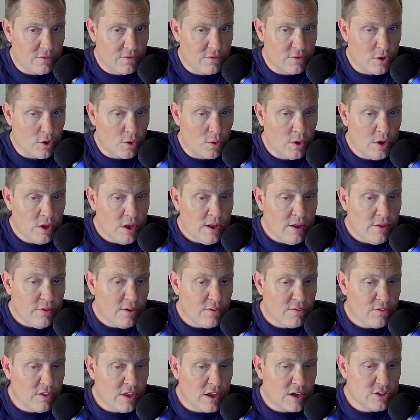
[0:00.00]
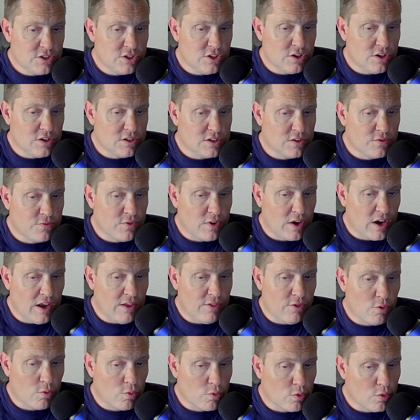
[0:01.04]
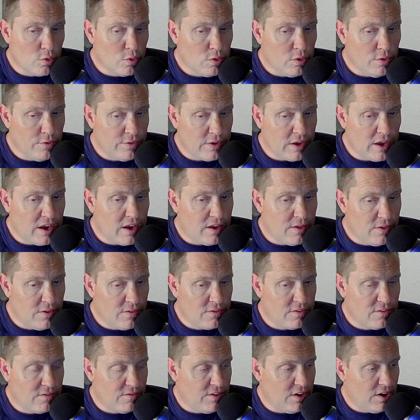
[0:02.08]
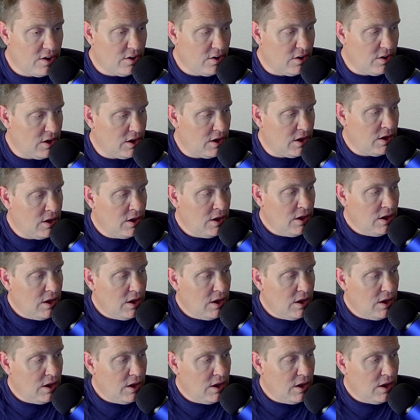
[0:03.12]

So this allows you to define the rules and the severity